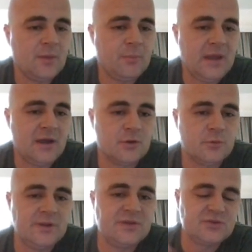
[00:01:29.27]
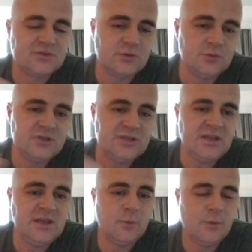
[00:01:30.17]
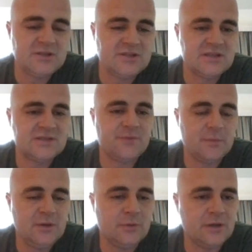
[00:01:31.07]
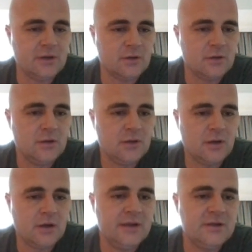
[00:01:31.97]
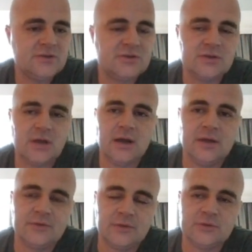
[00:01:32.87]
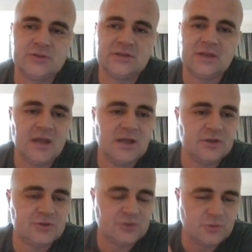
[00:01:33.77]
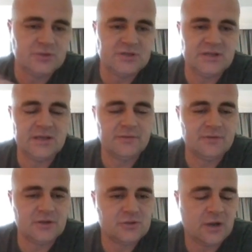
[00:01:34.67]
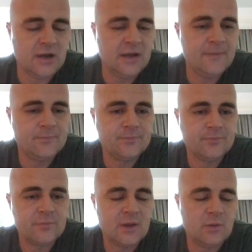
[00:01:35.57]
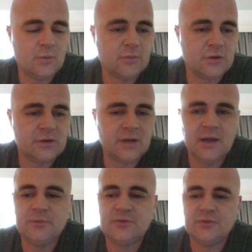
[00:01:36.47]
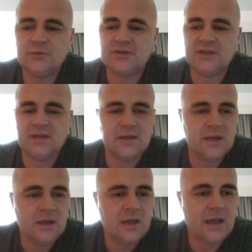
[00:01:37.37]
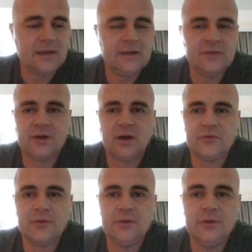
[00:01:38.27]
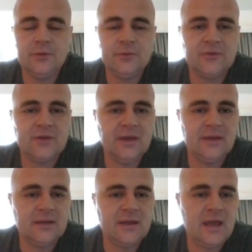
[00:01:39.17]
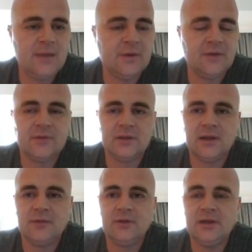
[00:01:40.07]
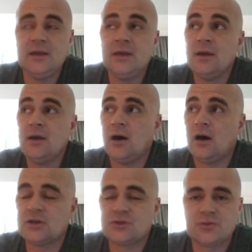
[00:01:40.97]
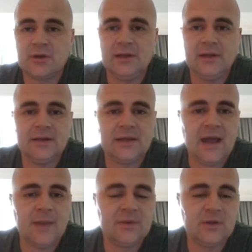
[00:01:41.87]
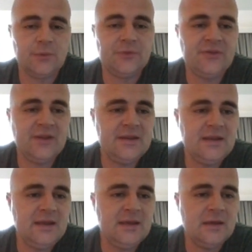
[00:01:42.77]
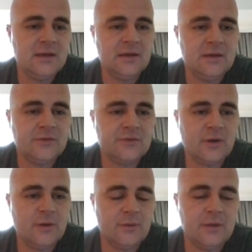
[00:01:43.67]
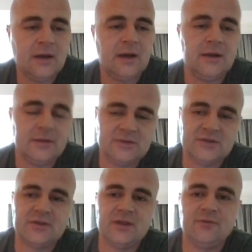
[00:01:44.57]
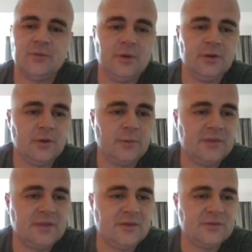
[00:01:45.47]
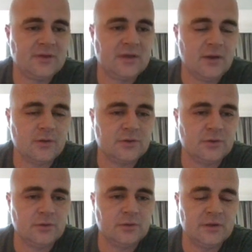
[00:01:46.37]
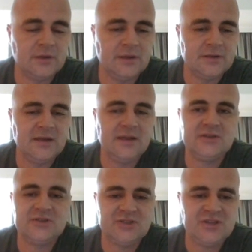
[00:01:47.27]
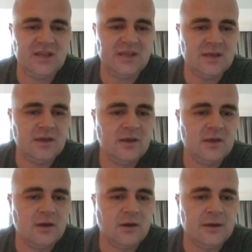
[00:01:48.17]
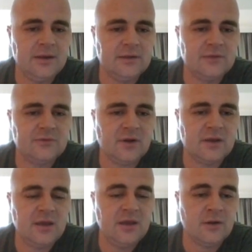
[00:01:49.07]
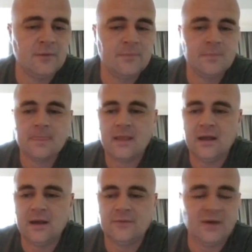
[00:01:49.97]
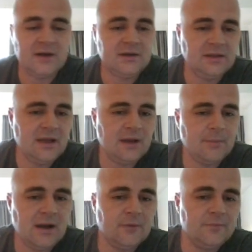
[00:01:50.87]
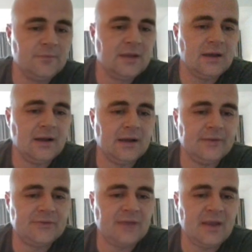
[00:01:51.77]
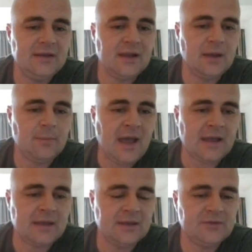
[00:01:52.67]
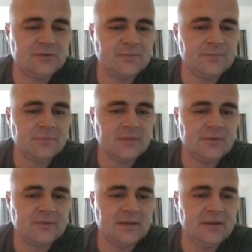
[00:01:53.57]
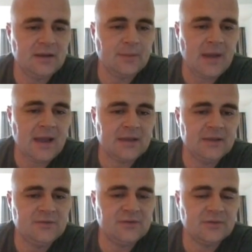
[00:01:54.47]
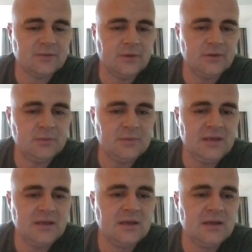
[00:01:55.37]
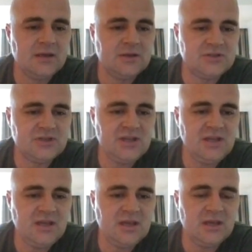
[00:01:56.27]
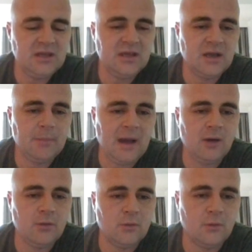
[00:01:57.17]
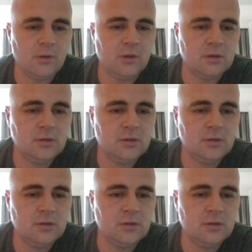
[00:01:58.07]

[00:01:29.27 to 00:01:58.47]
paired with sushi, which is familiar, all right? So sushi, give it a try. One more time, sushi. And it's also used in the name of the lovely Australian capital, Sydney. So just get familiar with this character. It is she, all right? Let's talk here finally about sending a package. Sending a package is going to be ji iga bao guo.